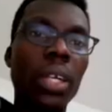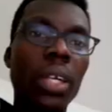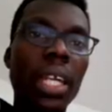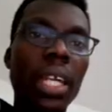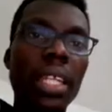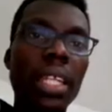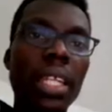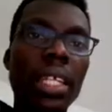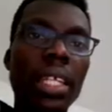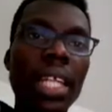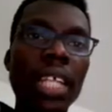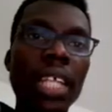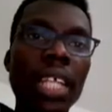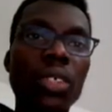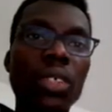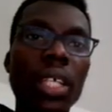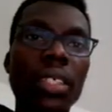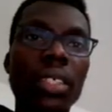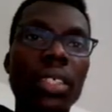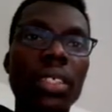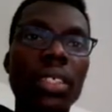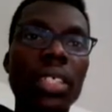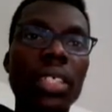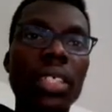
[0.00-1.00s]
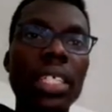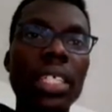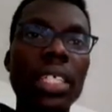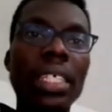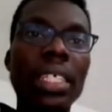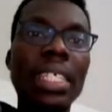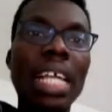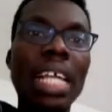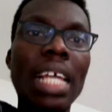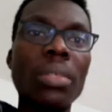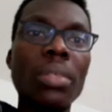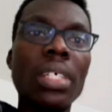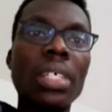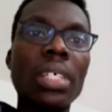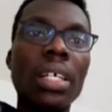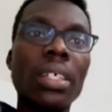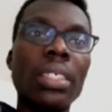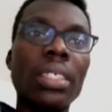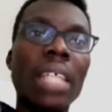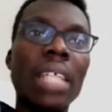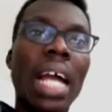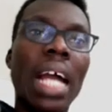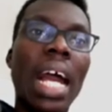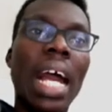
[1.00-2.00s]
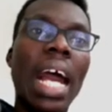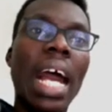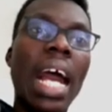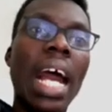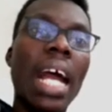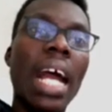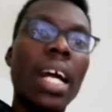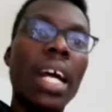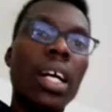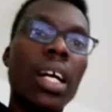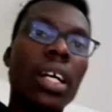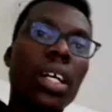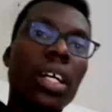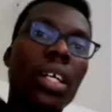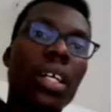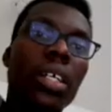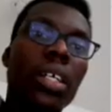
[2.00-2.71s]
Okay, the next question says stem cells are